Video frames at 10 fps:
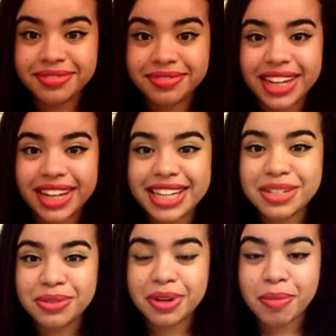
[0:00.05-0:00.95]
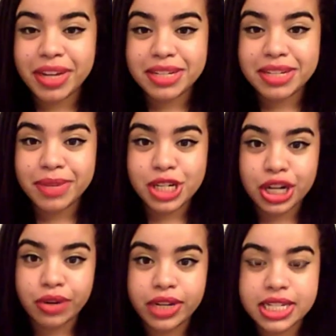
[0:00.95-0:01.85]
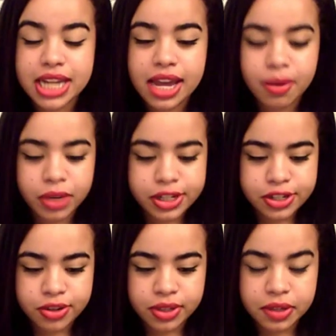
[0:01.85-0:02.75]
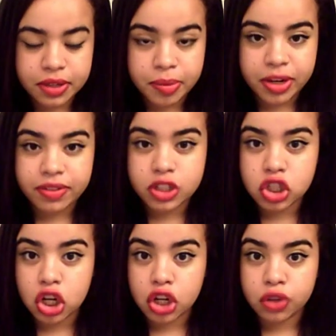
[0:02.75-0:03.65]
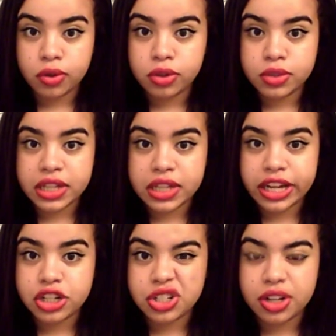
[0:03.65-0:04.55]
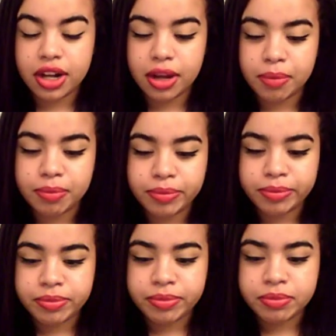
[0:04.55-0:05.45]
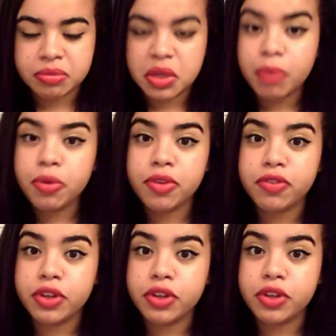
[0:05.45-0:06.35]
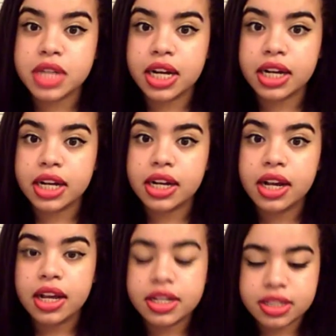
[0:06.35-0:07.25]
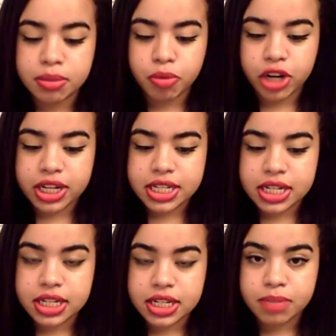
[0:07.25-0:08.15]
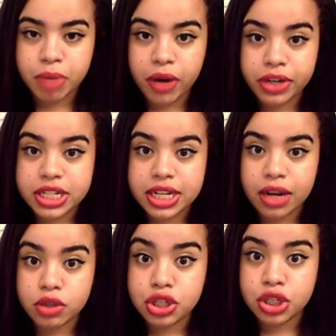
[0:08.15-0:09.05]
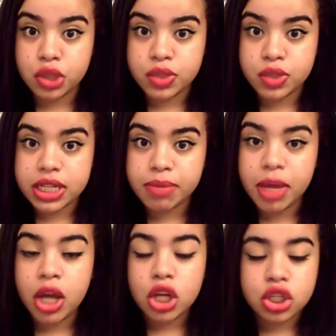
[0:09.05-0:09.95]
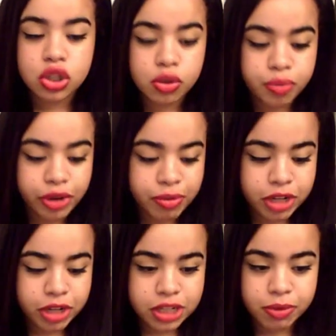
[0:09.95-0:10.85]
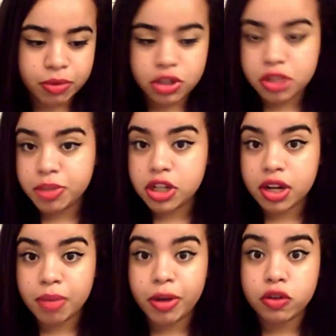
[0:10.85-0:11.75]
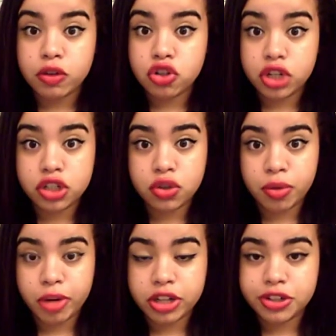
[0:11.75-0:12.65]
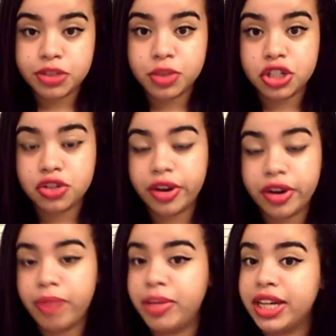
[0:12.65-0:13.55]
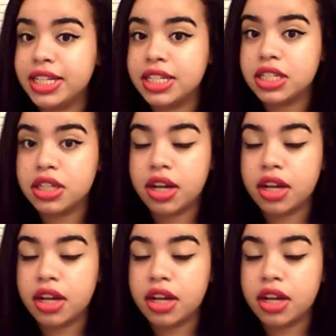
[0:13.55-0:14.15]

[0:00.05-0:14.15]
Hey guys, welcome back to my channel, and today I wanted to do a little bit of a talk through slash couple reviews on some bronzing powders and how to use them. So pretty much I'm going to just be talking about drugstore bronzers, which is great because it's